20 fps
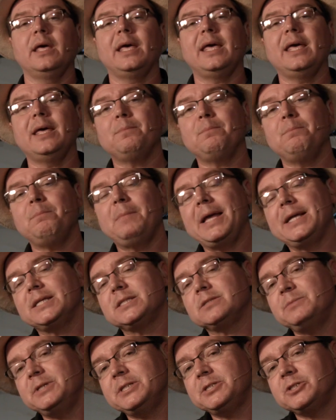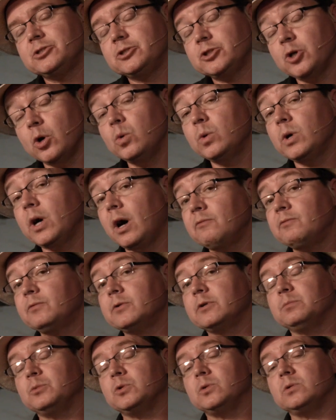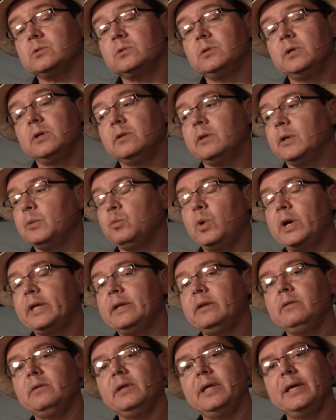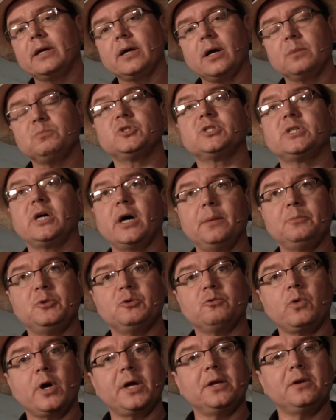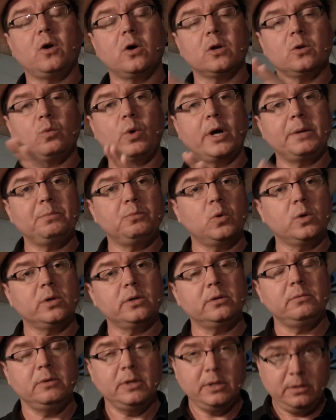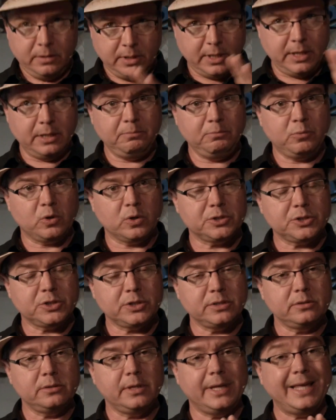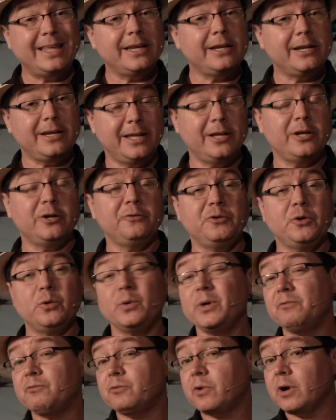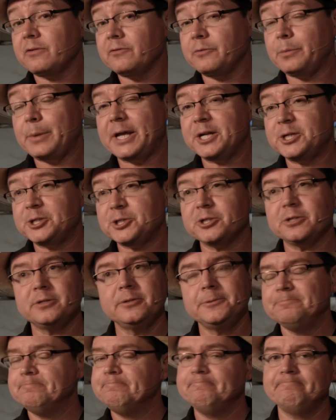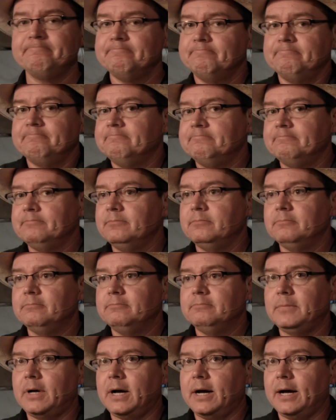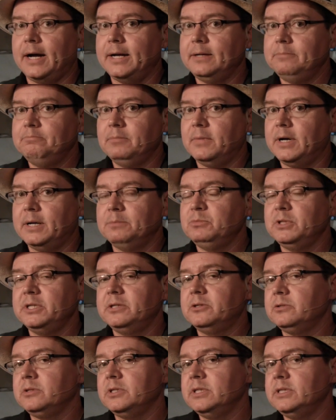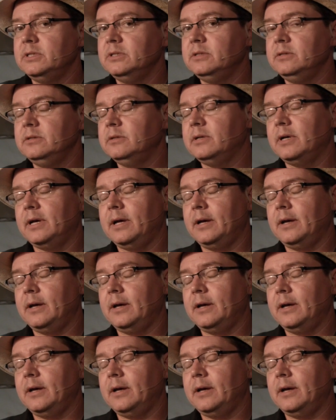It makes me so comfortable that when it comes time to write on a whiteboard, in person, in an interview, in front of a manager, I'm literally